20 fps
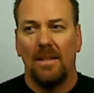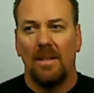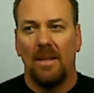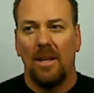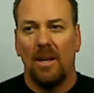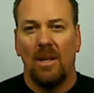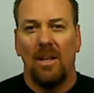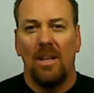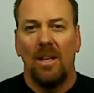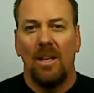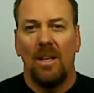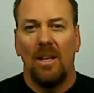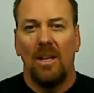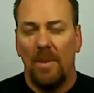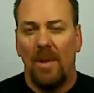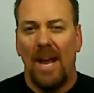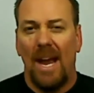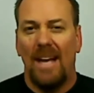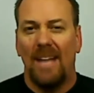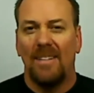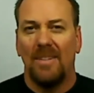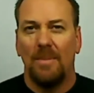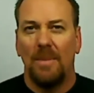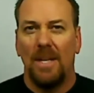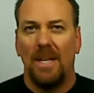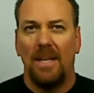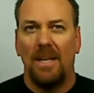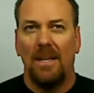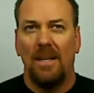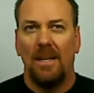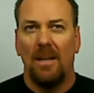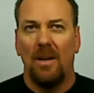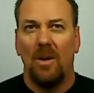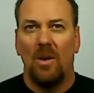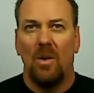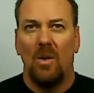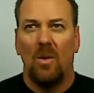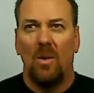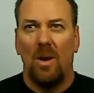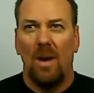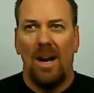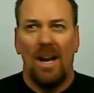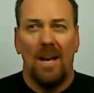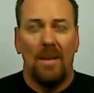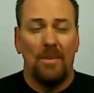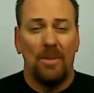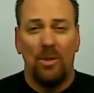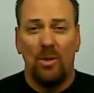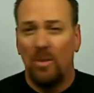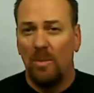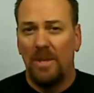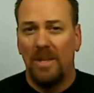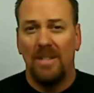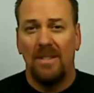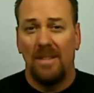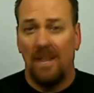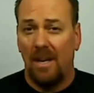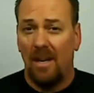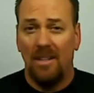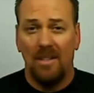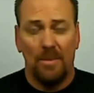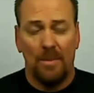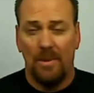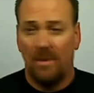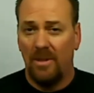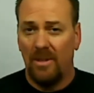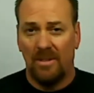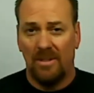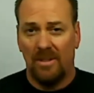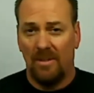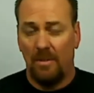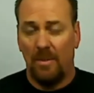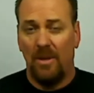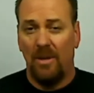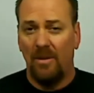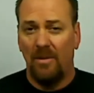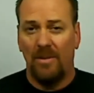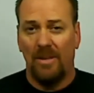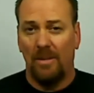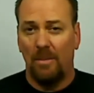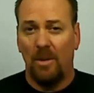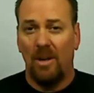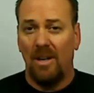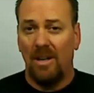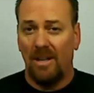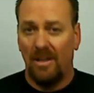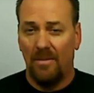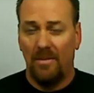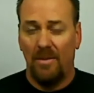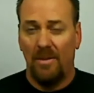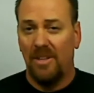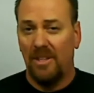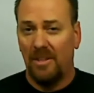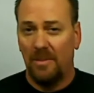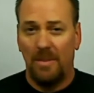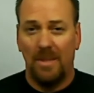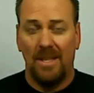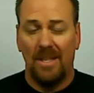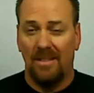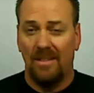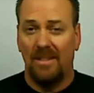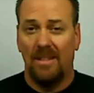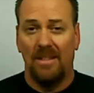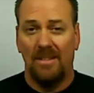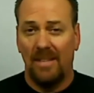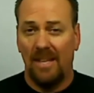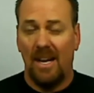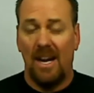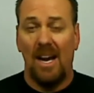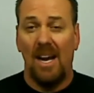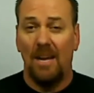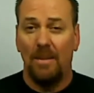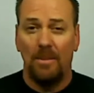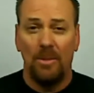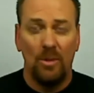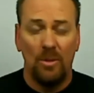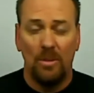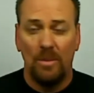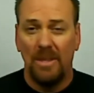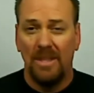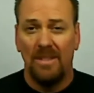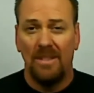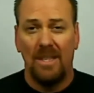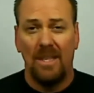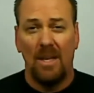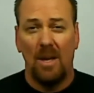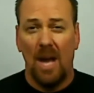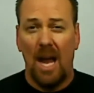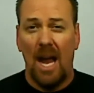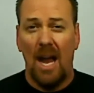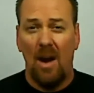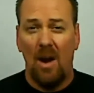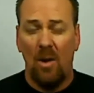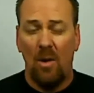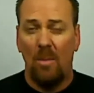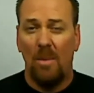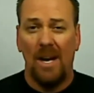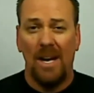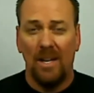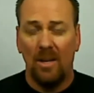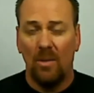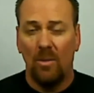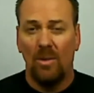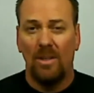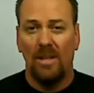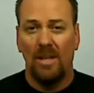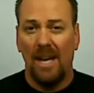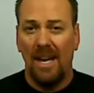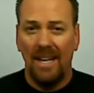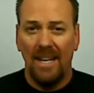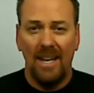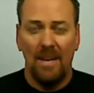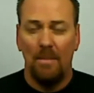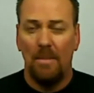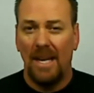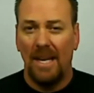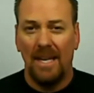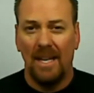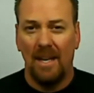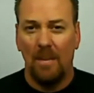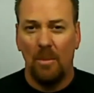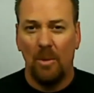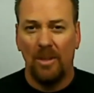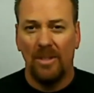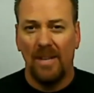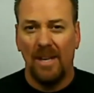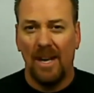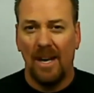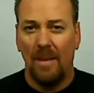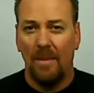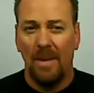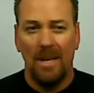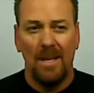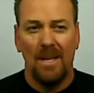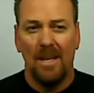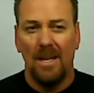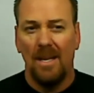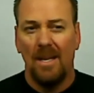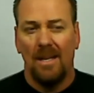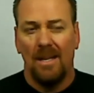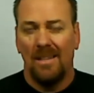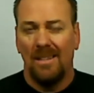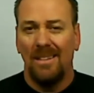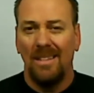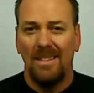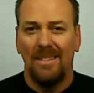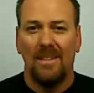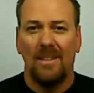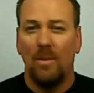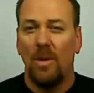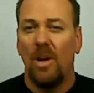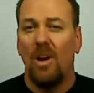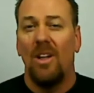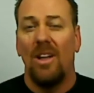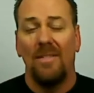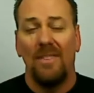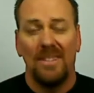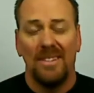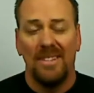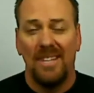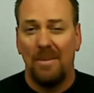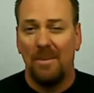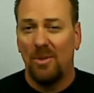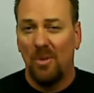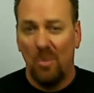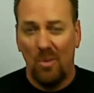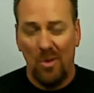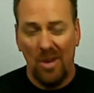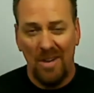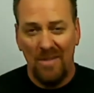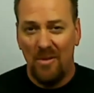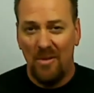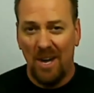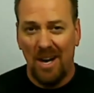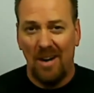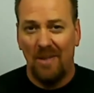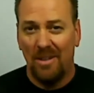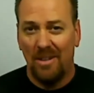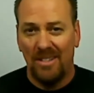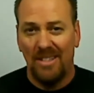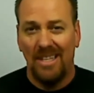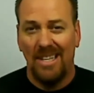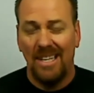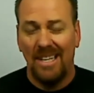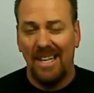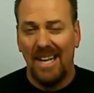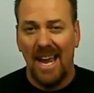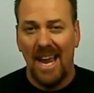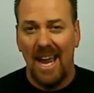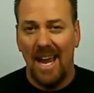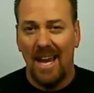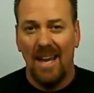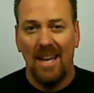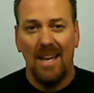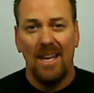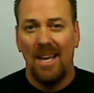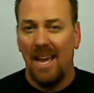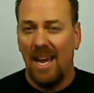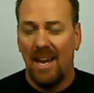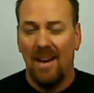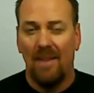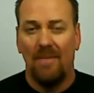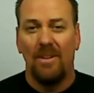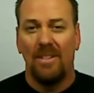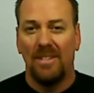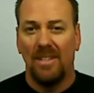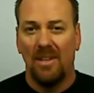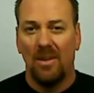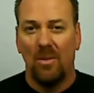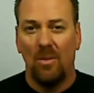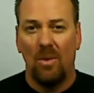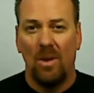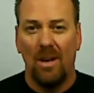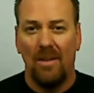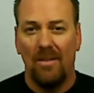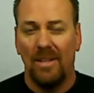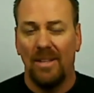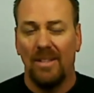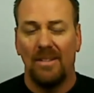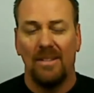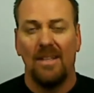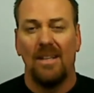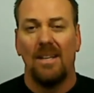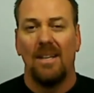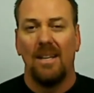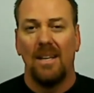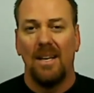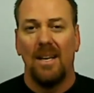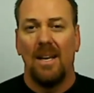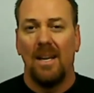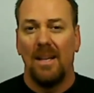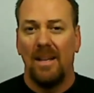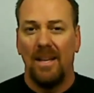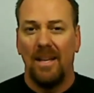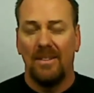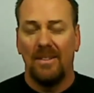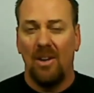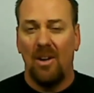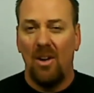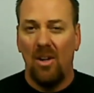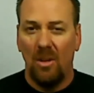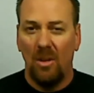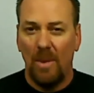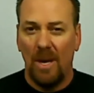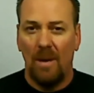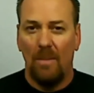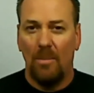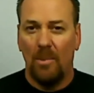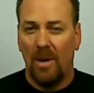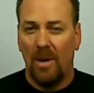a lot of people ask me, I am too busy. Entrepreneurs are a perfect market for this because they say, I'm too busy. How am I can't make any more time. Now listen, we all have the same 24 hours in a day, every single one of us. It's all about